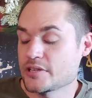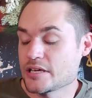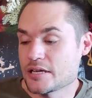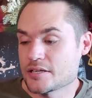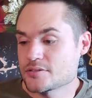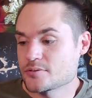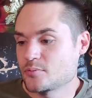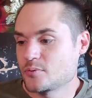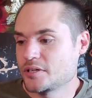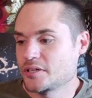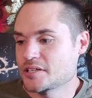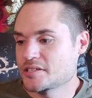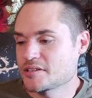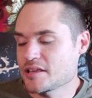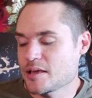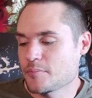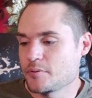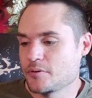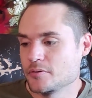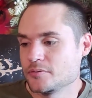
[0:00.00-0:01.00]
That's one
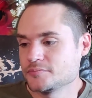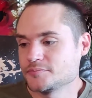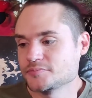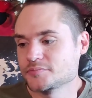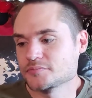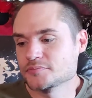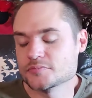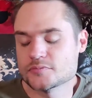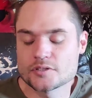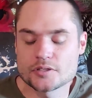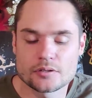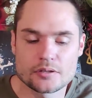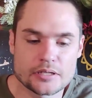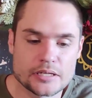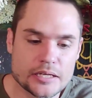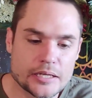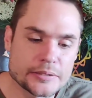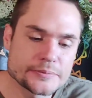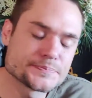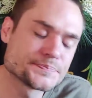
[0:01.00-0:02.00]
example.
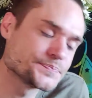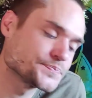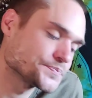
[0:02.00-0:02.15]
Okay.